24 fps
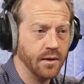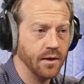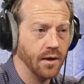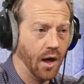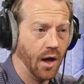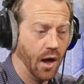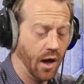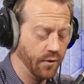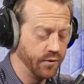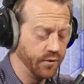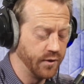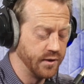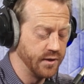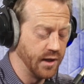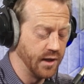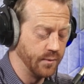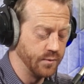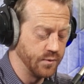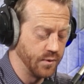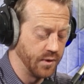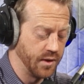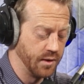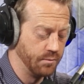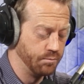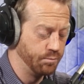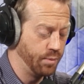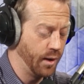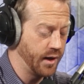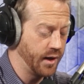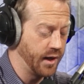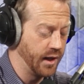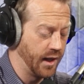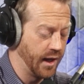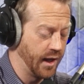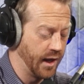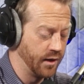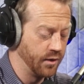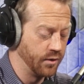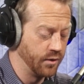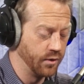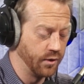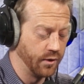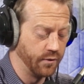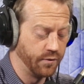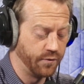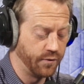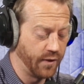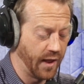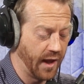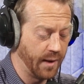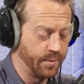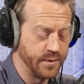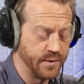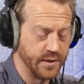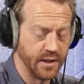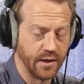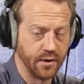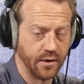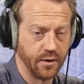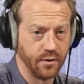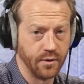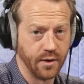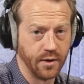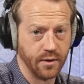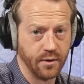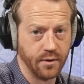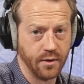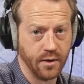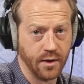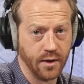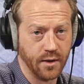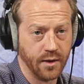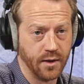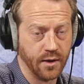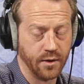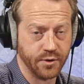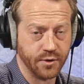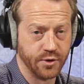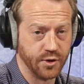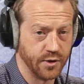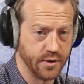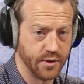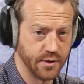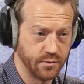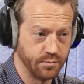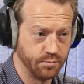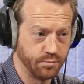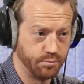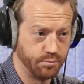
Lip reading: Oftentimes with a bucket handle or a flap tear, they'll just